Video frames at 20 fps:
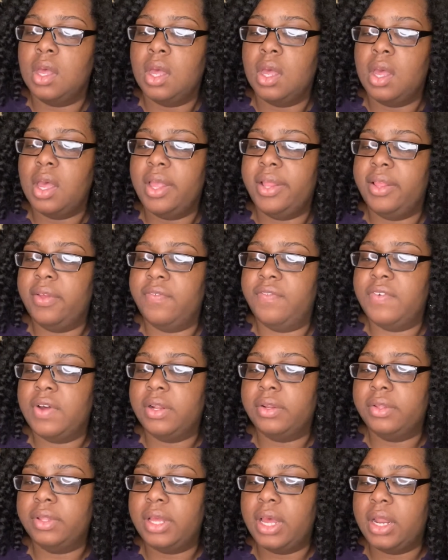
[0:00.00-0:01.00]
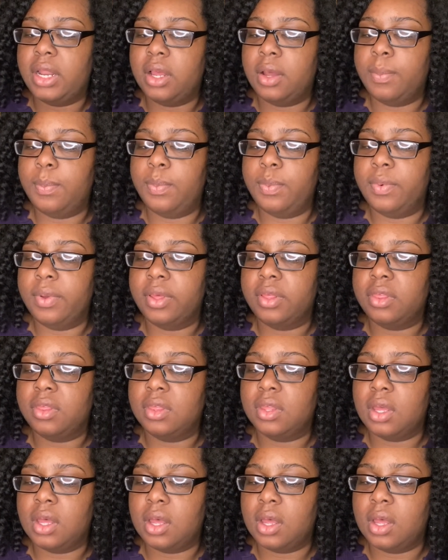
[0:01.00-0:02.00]
and then follow that up with
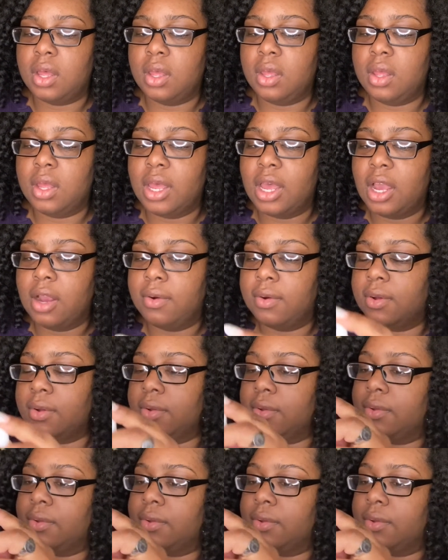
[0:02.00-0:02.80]
Arrow.